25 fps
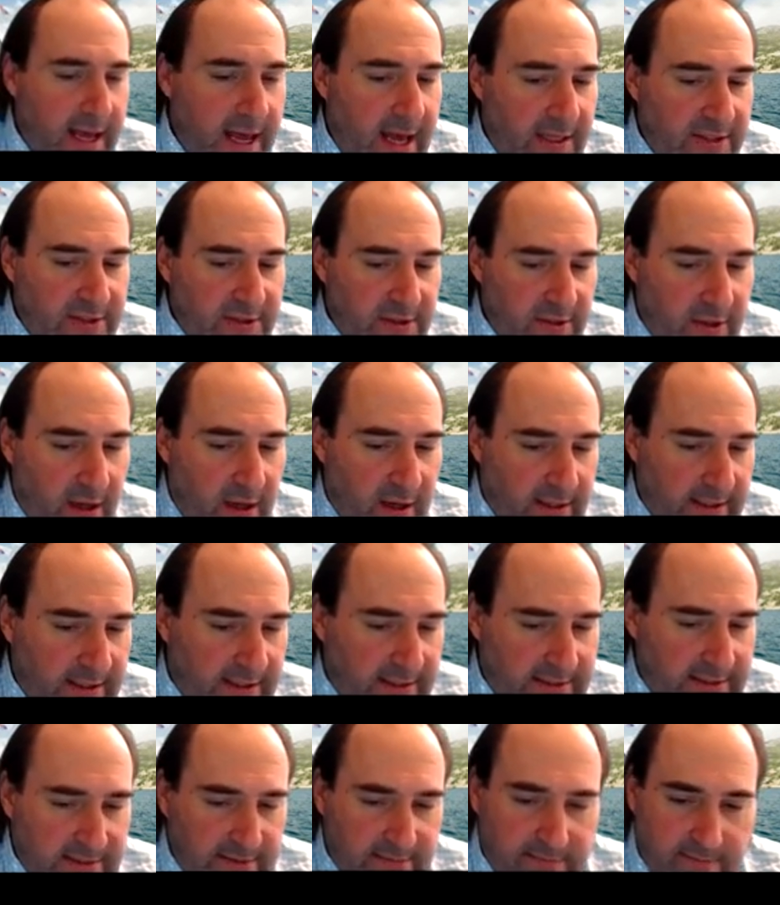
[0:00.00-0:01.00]
As long
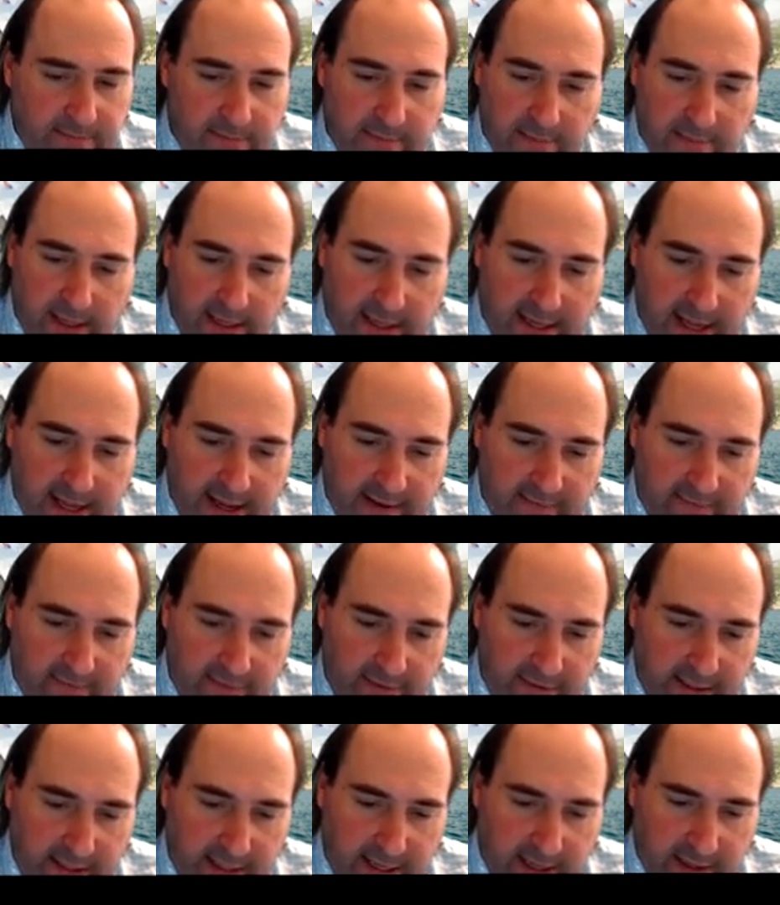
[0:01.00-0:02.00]
as, like
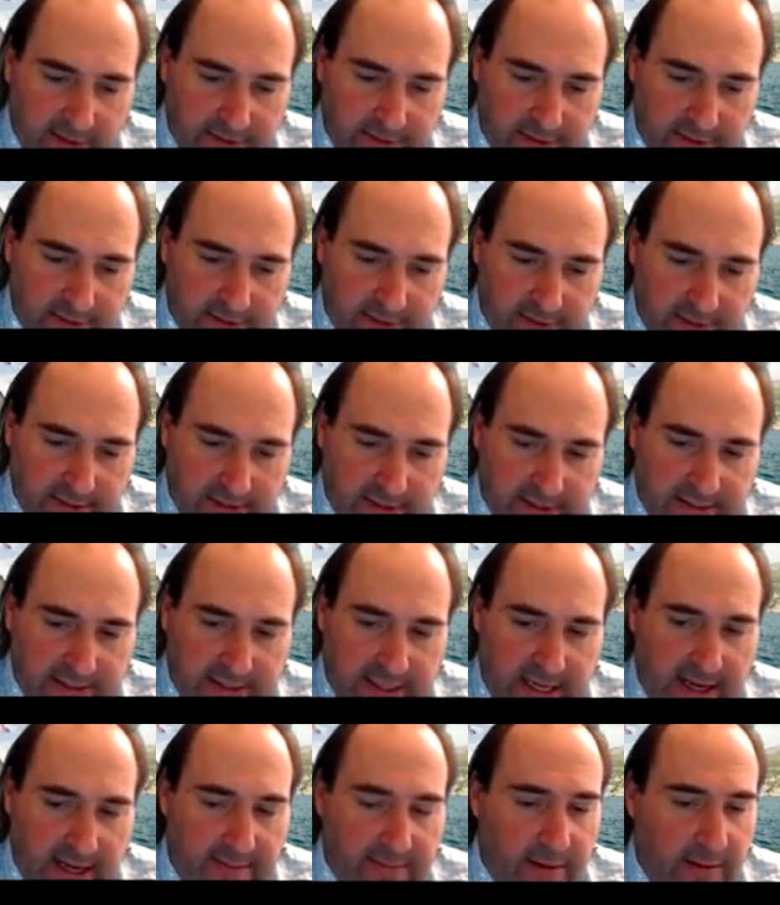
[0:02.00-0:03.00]
everything else, they're the
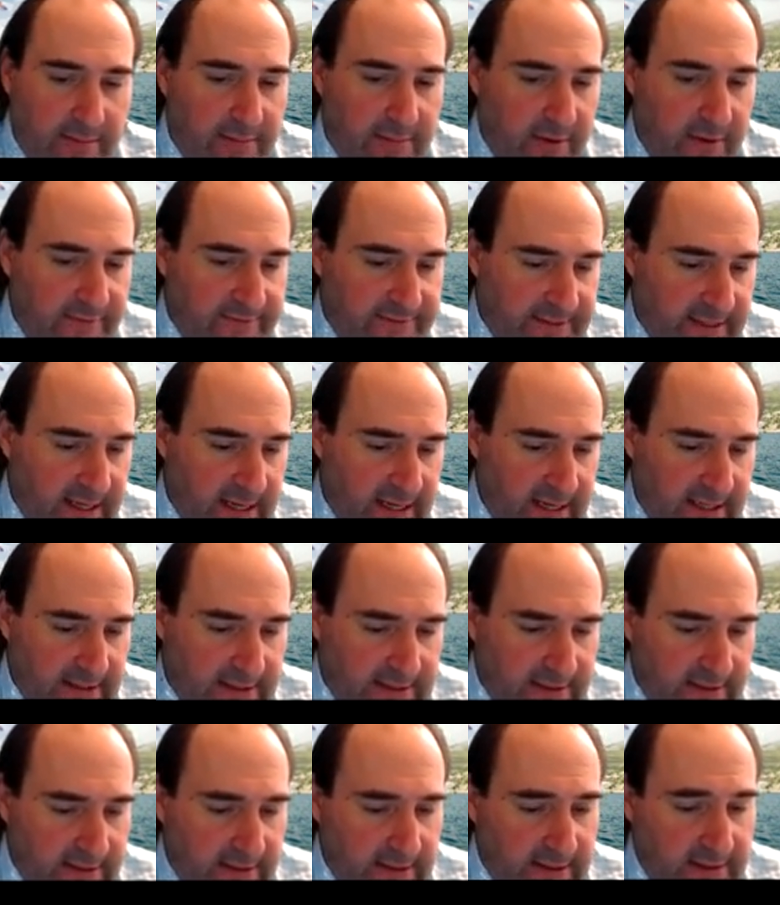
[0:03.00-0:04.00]
same on both
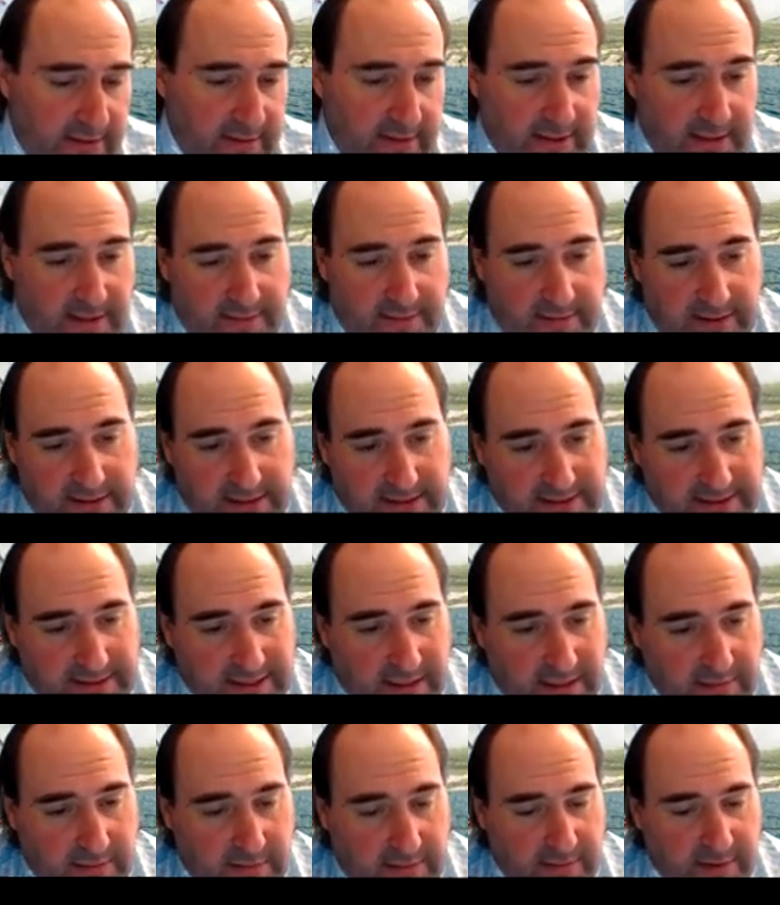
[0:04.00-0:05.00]
sides. So they do need to be the
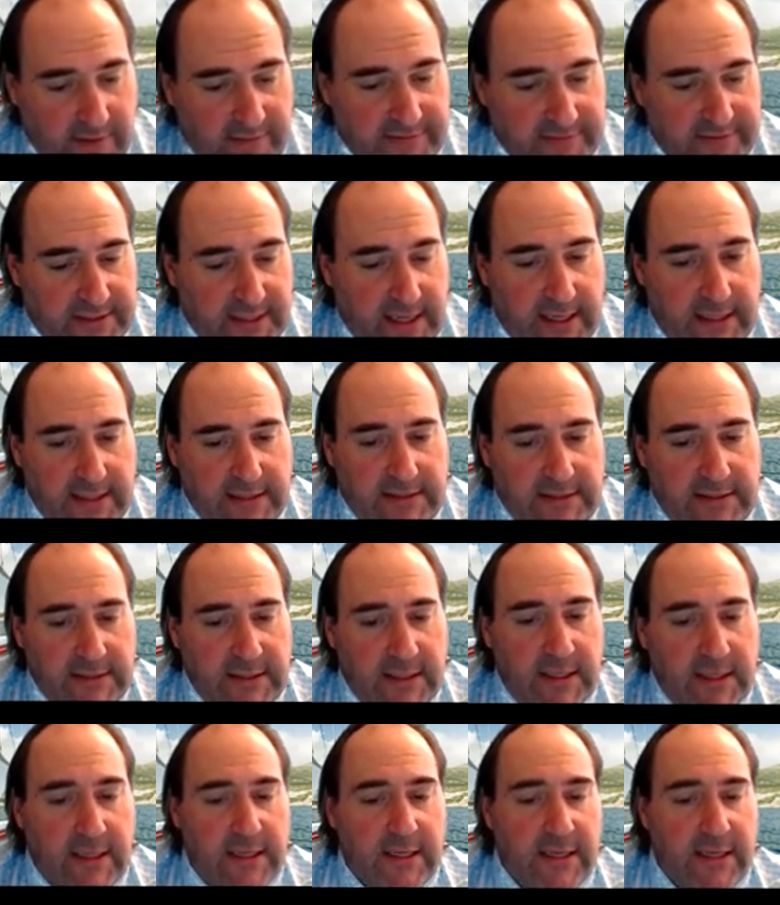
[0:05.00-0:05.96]
same on both sides.